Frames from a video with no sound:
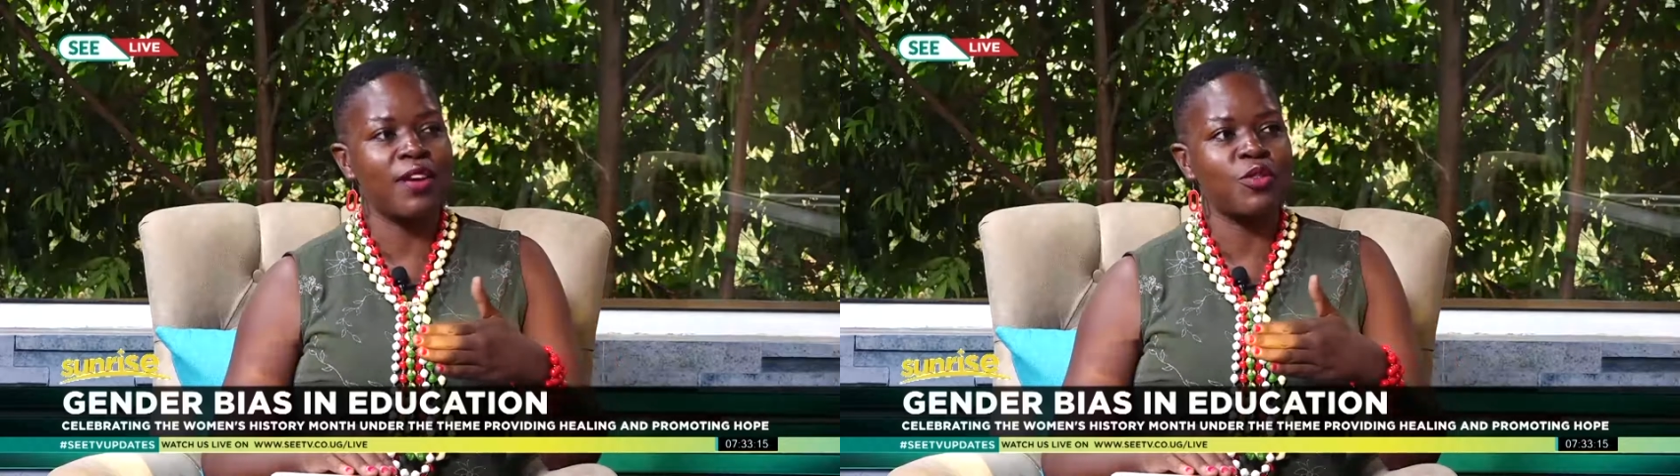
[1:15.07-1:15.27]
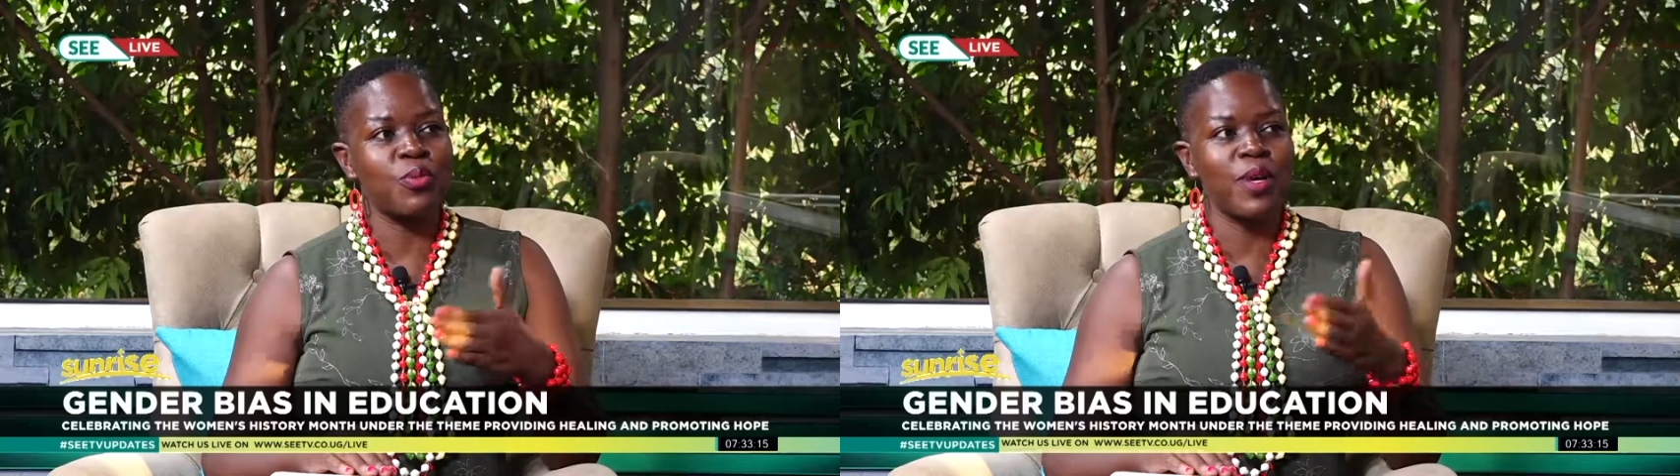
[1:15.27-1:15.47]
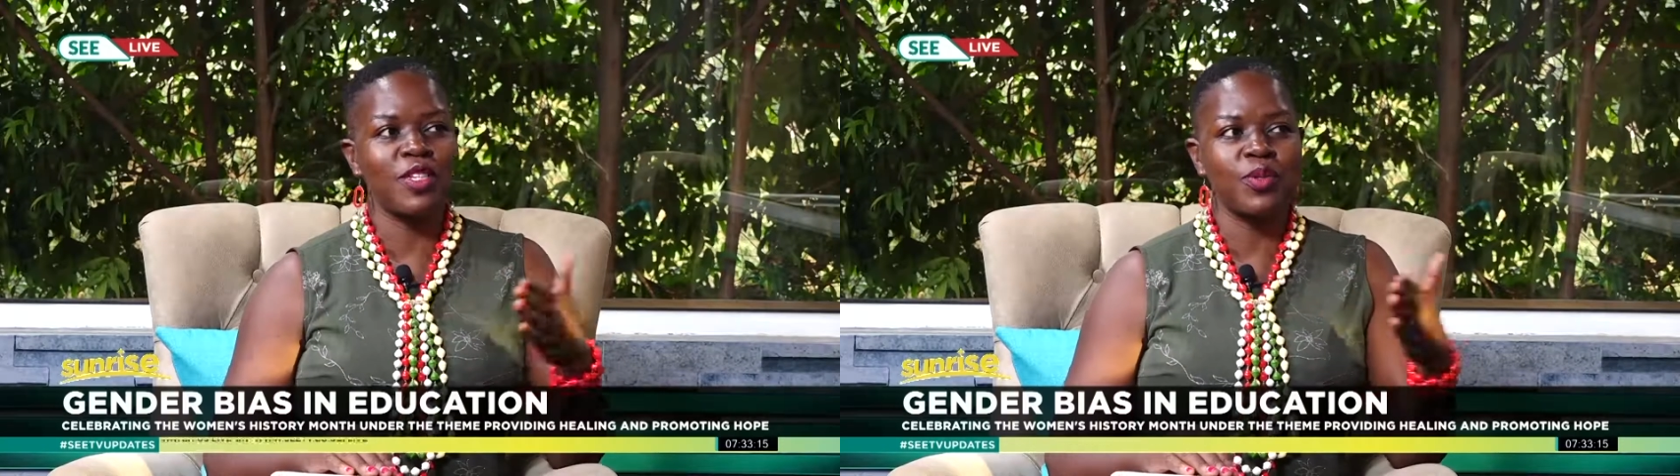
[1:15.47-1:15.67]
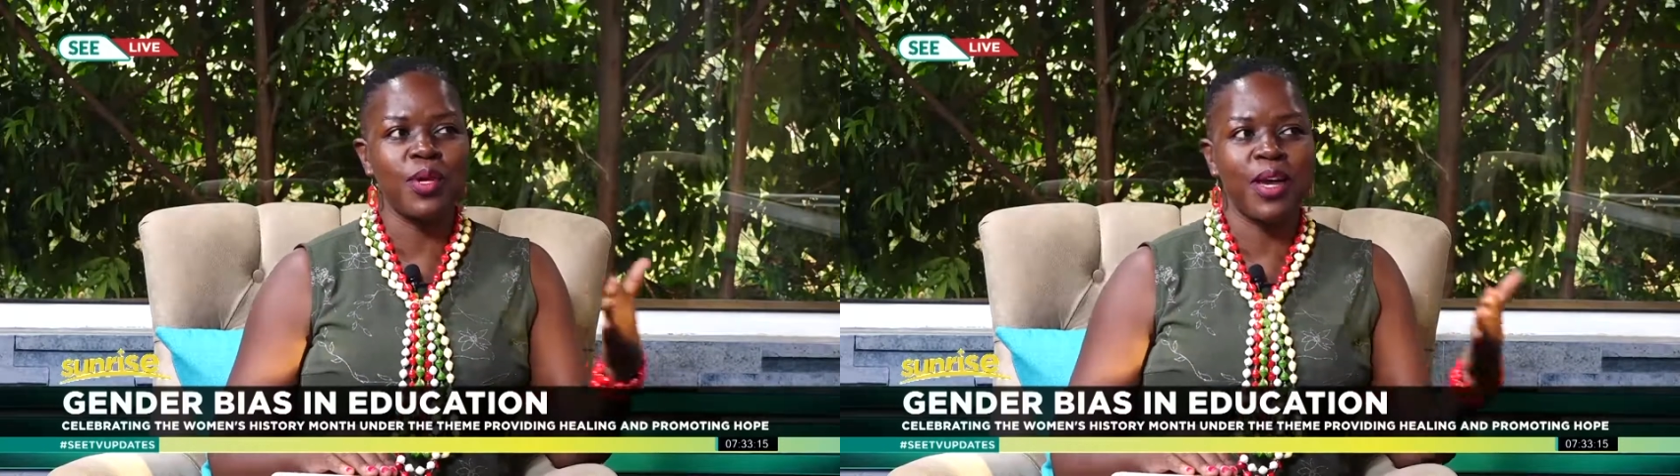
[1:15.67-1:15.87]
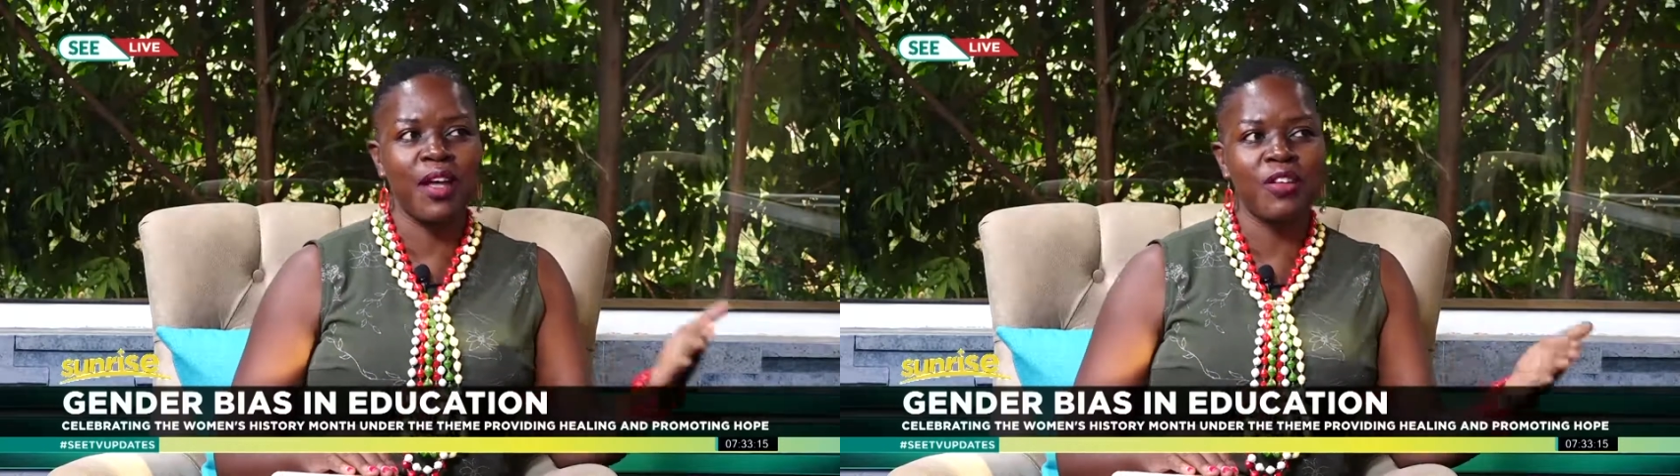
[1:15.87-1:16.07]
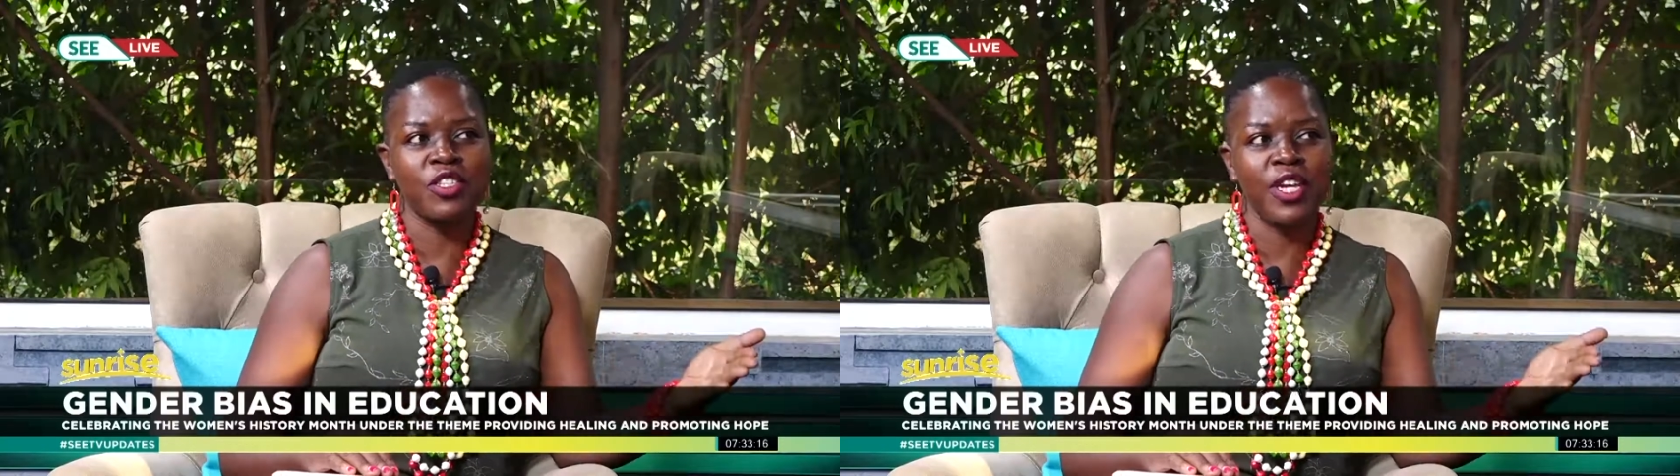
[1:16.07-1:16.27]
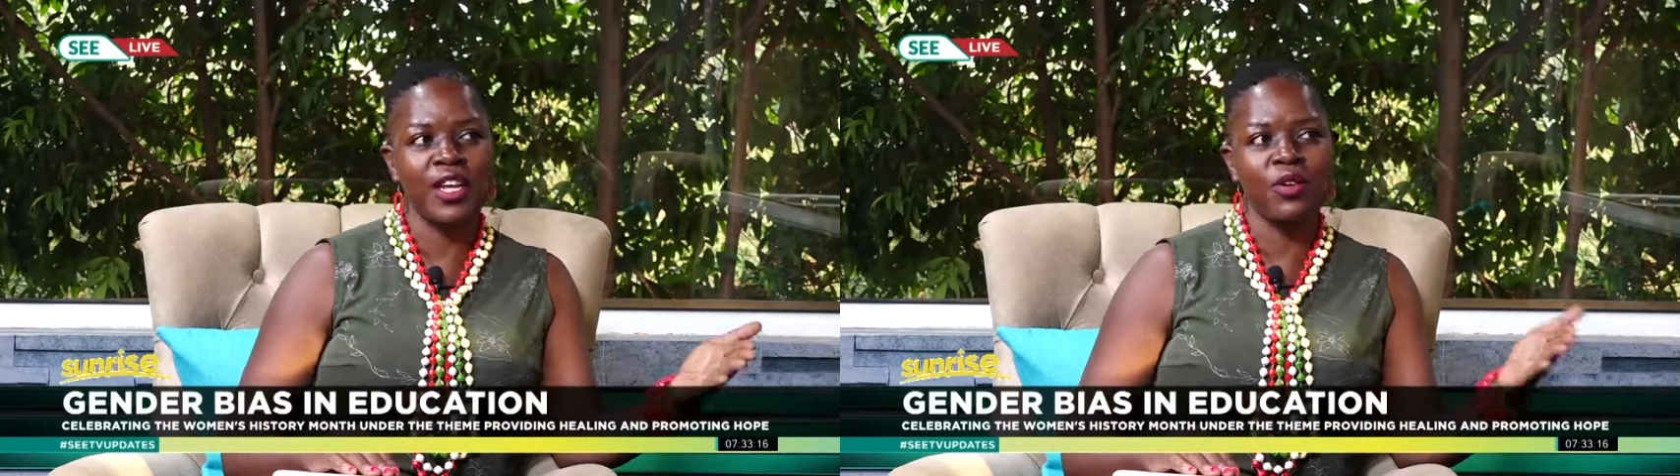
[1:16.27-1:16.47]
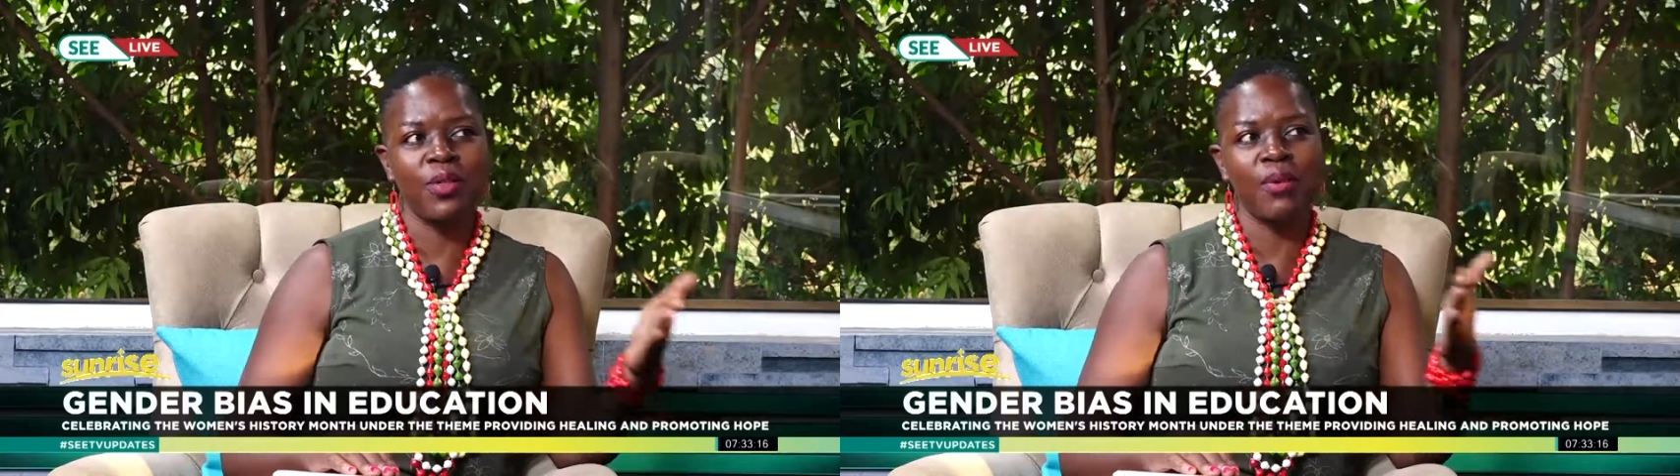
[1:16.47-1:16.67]
too much into the girl child
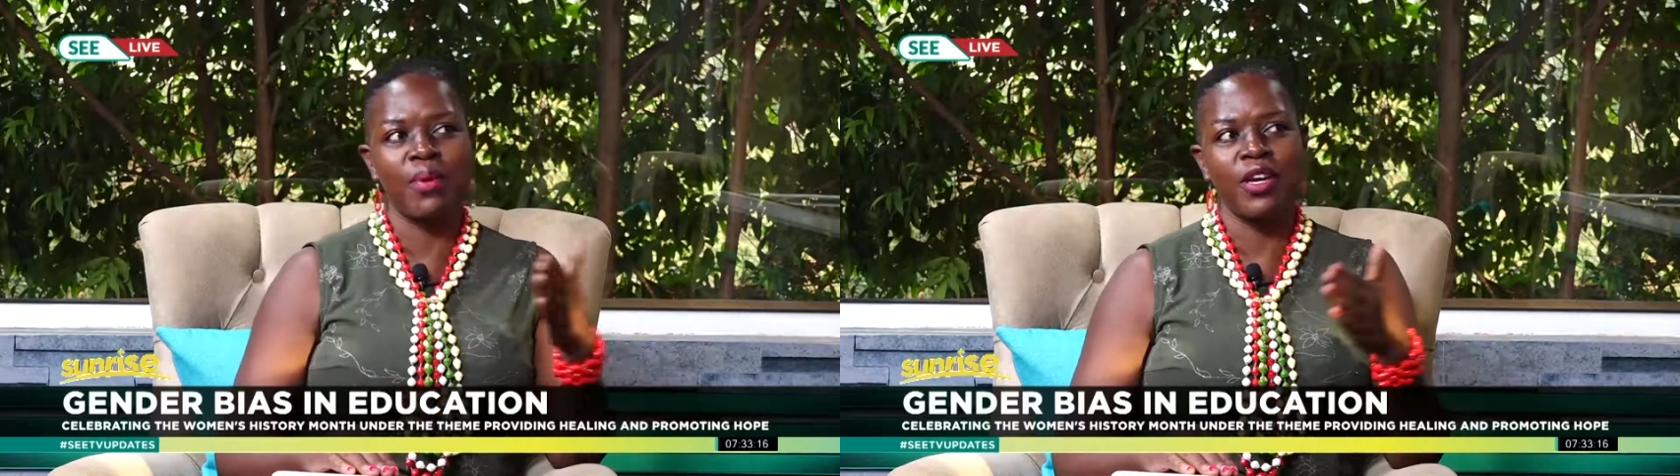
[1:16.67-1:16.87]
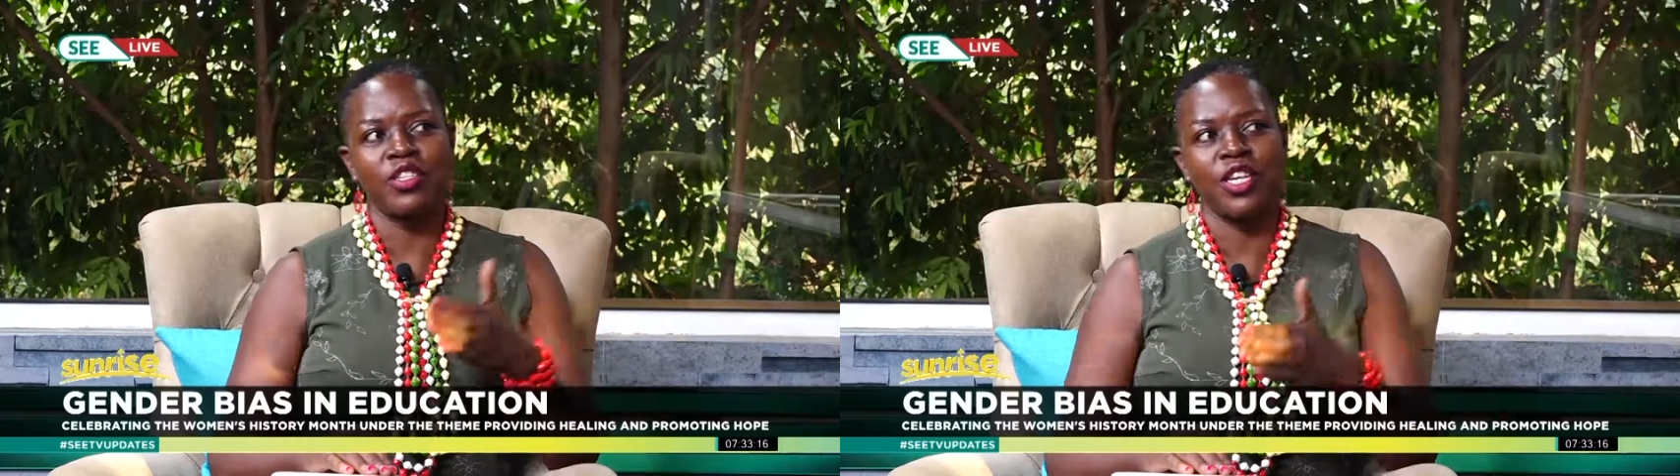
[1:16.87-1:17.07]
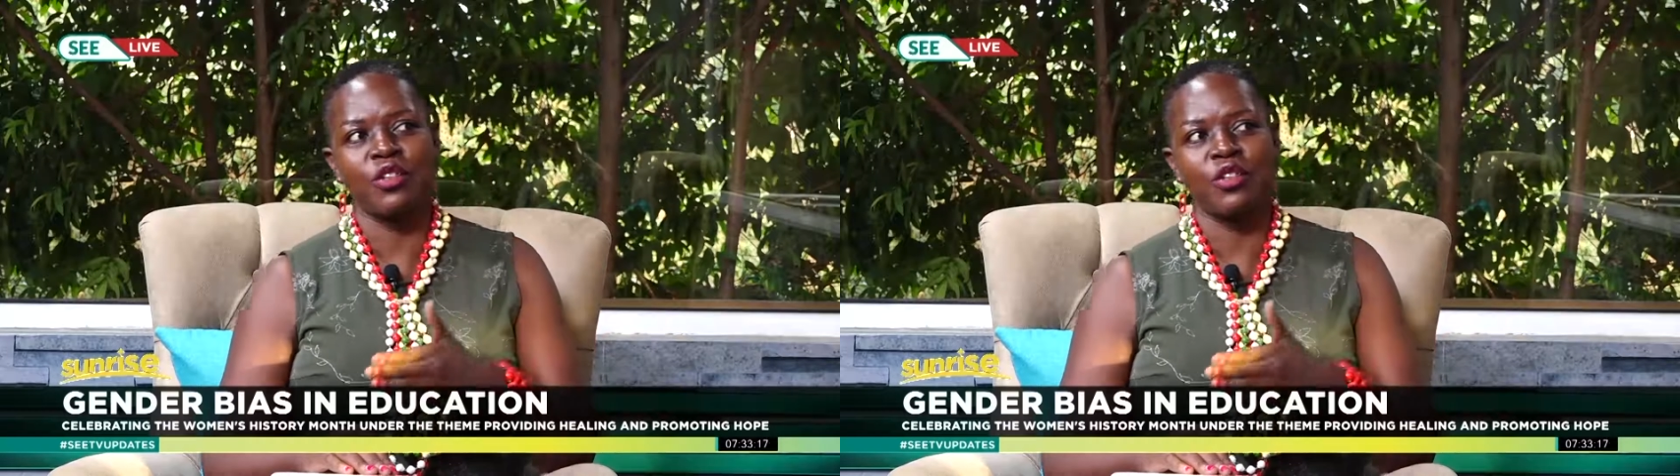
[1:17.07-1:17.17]
or the boy child.